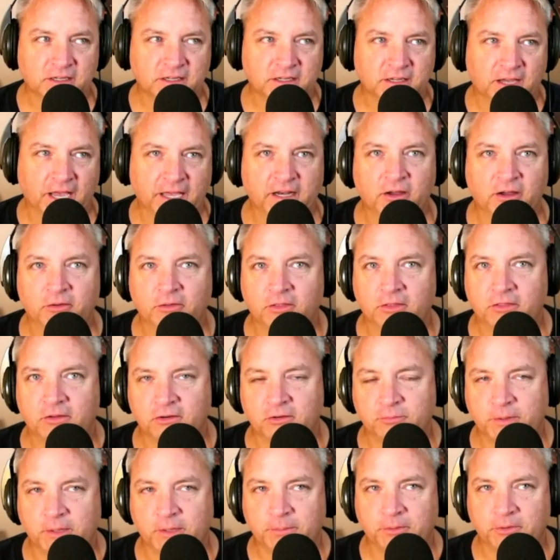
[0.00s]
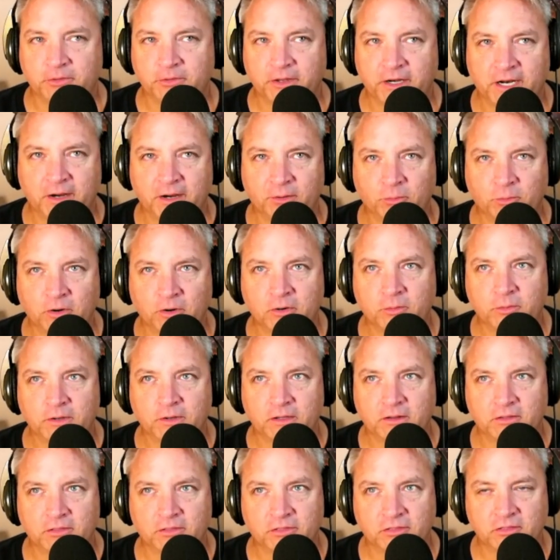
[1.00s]
I know that there's people that I work
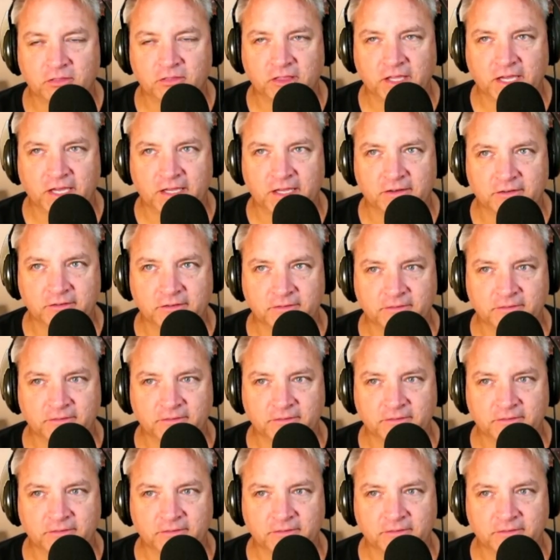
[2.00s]
with that